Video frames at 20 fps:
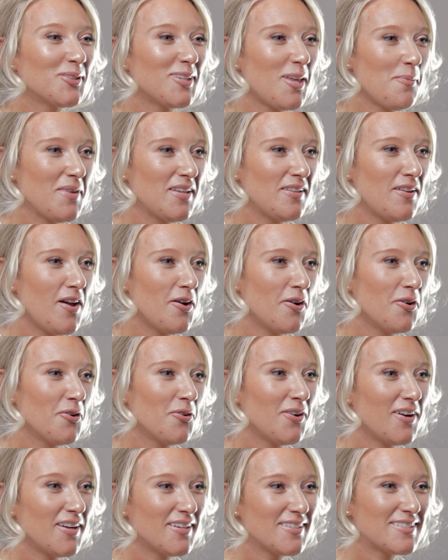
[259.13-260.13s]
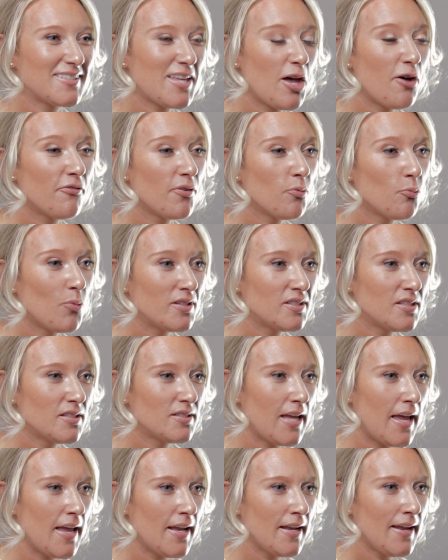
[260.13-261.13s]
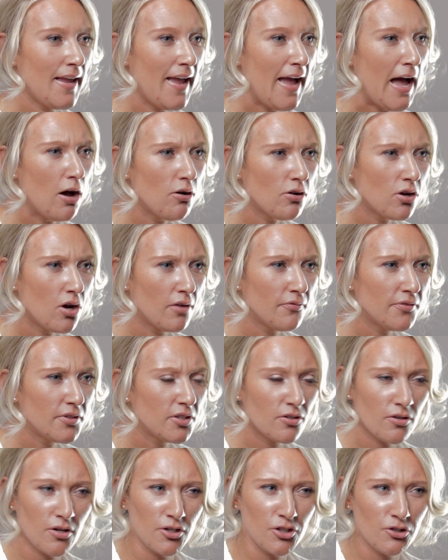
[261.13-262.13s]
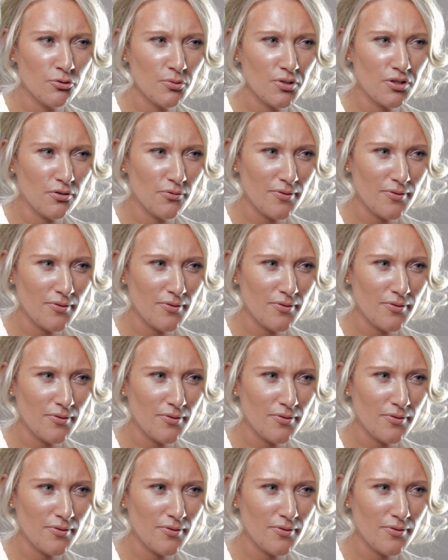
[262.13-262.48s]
let me know, on a scale from 1 to 10, how confident are you with your